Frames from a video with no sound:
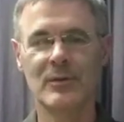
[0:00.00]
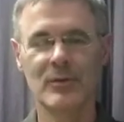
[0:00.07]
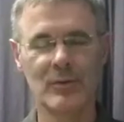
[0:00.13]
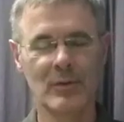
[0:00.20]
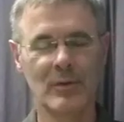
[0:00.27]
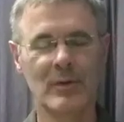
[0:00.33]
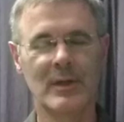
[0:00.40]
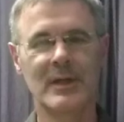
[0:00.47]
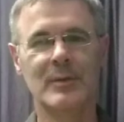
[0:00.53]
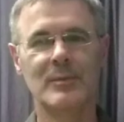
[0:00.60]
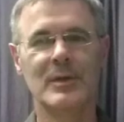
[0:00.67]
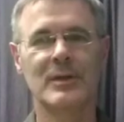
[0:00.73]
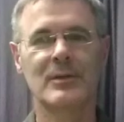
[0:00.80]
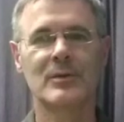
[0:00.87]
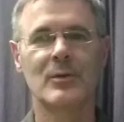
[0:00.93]
and you lead
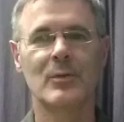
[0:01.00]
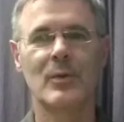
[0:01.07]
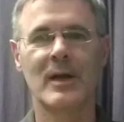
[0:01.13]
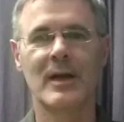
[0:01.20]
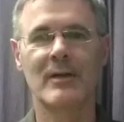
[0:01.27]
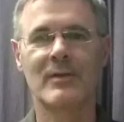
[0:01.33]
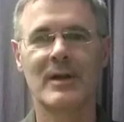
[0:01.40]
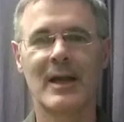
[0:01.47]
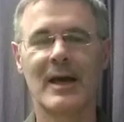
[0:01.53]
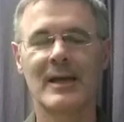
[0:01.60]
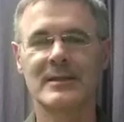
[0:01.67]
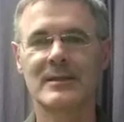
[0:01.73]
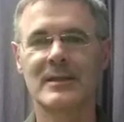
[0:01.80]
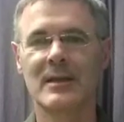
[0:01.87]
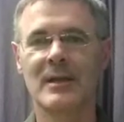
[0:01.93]
me into the way
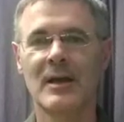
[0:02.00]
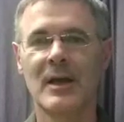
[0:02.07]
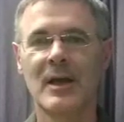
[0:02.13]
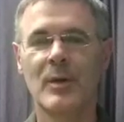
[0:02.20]
everlasting.